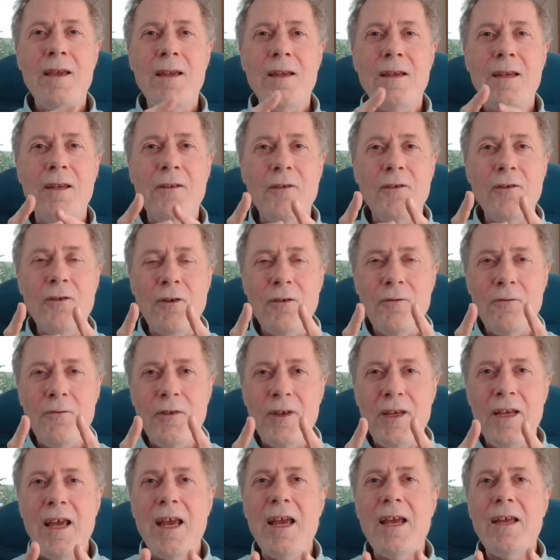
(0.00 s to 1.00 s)
Let's not
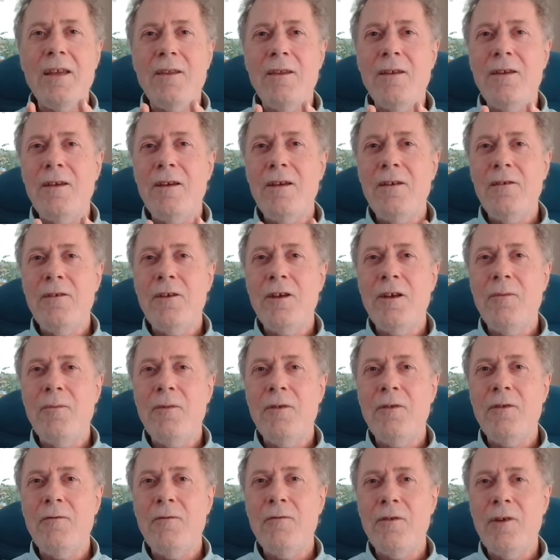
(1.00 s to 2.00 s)
forget that in
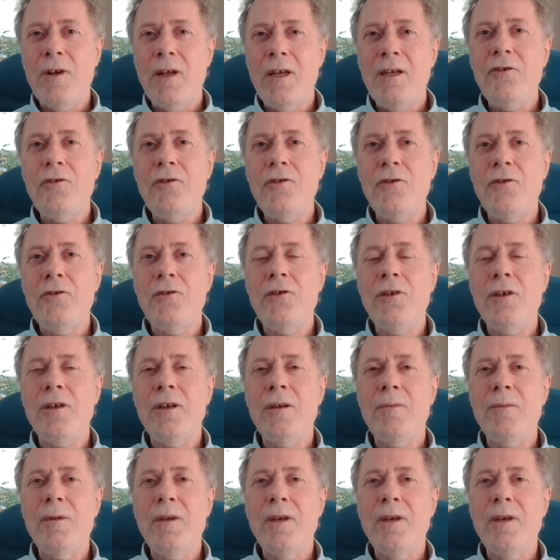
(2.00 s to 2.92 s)
terms of relationship,